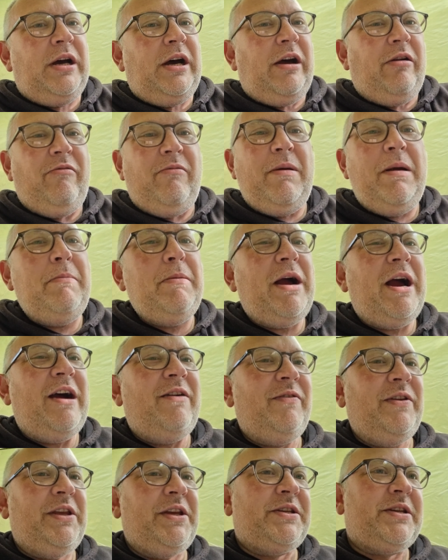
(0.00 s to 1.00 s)
I remember
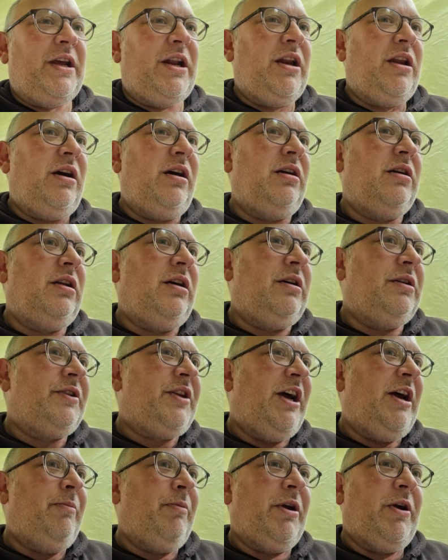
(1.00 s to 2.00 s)
having this a long
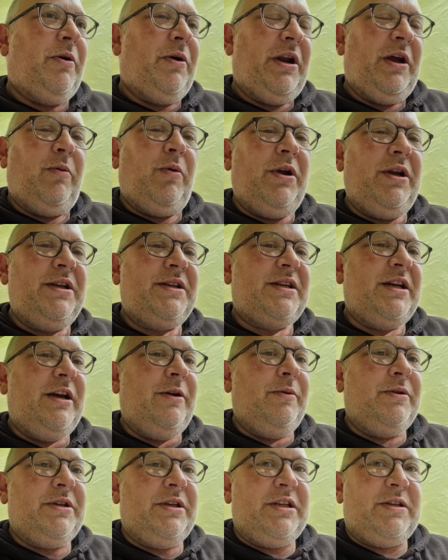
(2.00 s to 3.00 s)
time ago, and I want to say
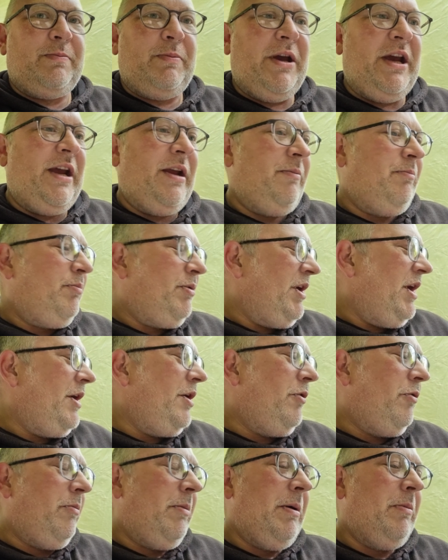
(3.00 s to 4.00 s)
it was in Spain, but I
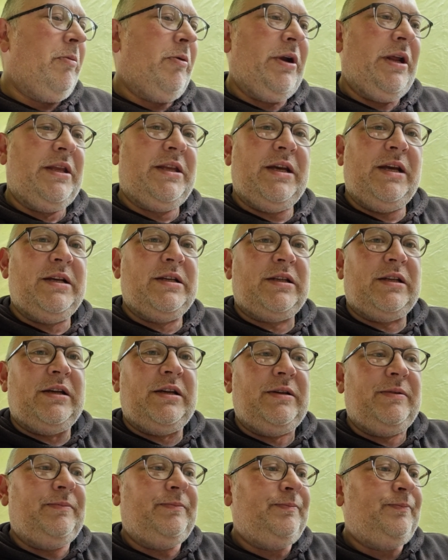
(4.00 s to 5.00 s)
don't remember what it tastes
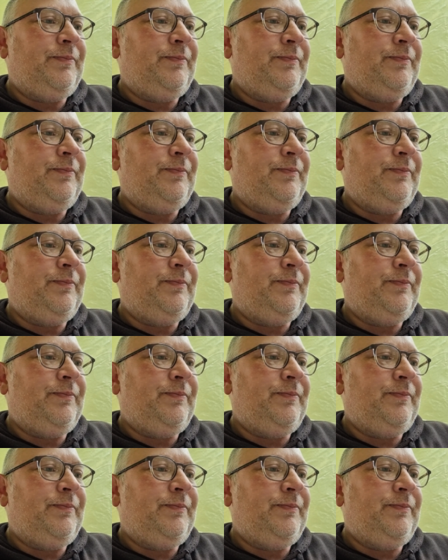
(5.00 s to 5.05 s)
like.